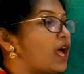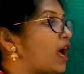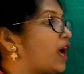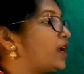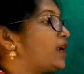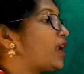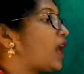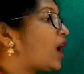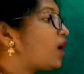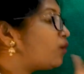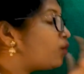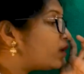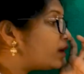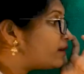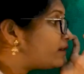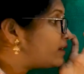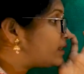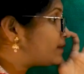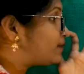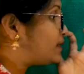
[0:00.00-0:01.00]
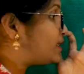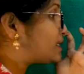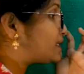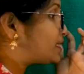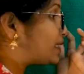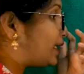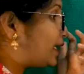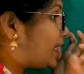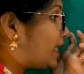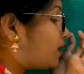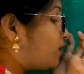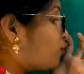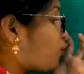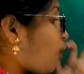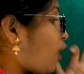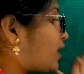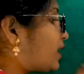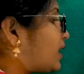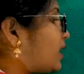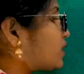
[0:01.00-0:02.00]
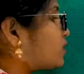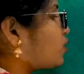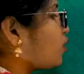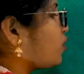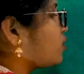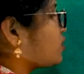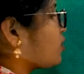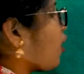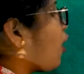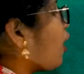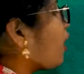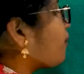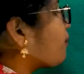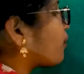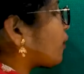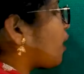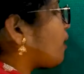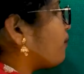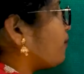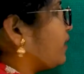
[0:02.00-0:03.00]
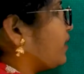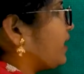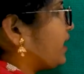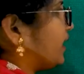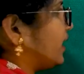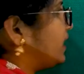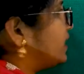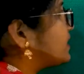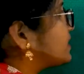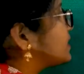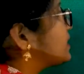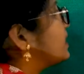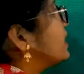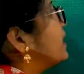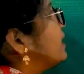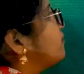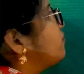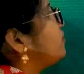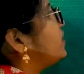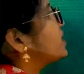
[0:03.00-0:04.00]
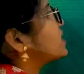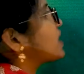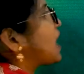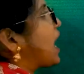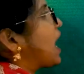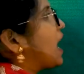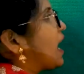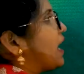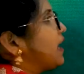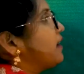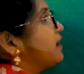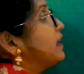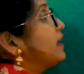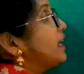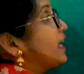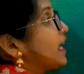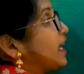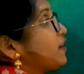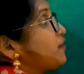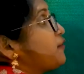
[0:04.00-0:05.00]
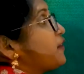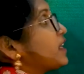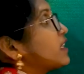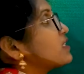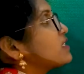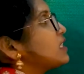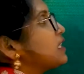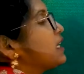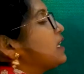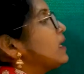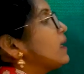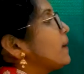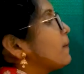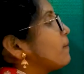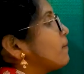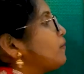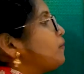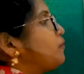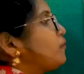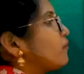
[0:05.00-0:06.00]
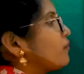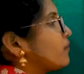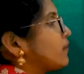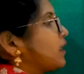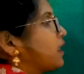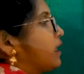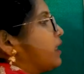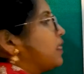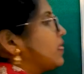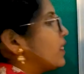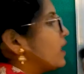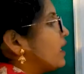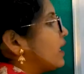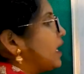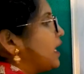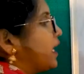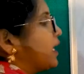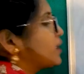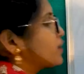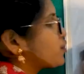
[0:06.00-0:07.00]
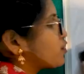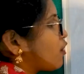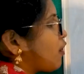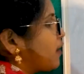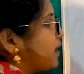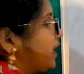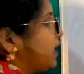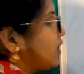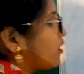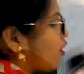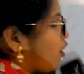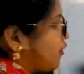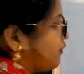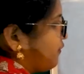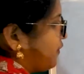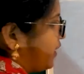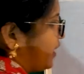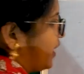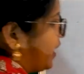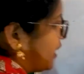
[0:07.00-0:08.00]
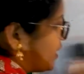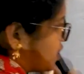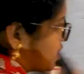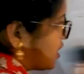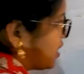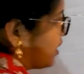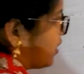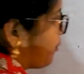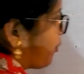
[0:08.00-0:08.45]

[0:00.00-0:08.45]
And now we will be seeing what are those all properties which are affecting the electronic configuration.